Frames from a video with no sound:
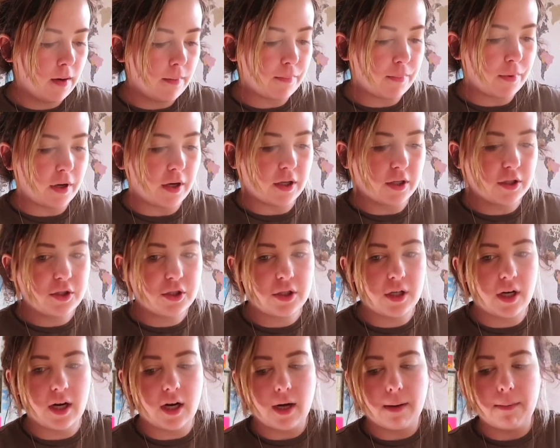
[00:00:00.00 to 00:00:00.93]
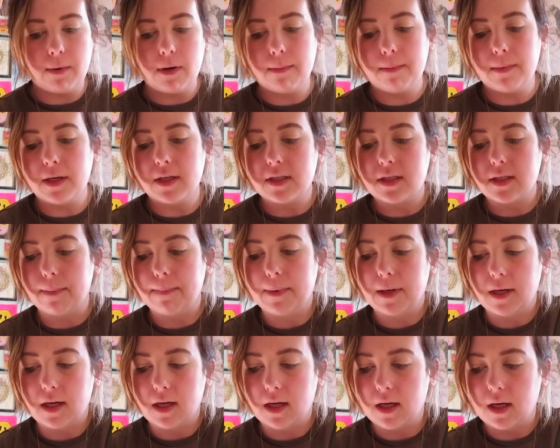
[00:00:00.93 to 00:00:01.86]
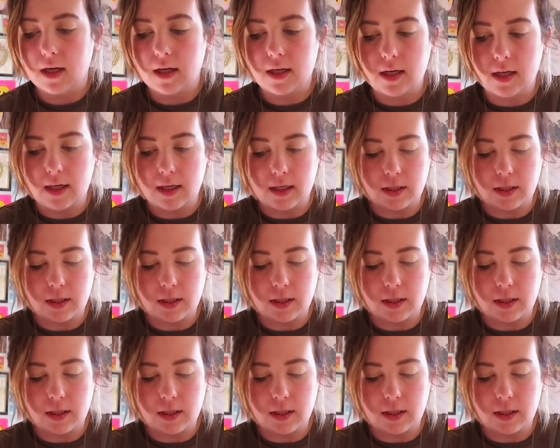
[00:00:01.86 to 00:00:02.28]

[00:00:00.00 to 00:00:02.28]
brush, and I'm going to be dipping it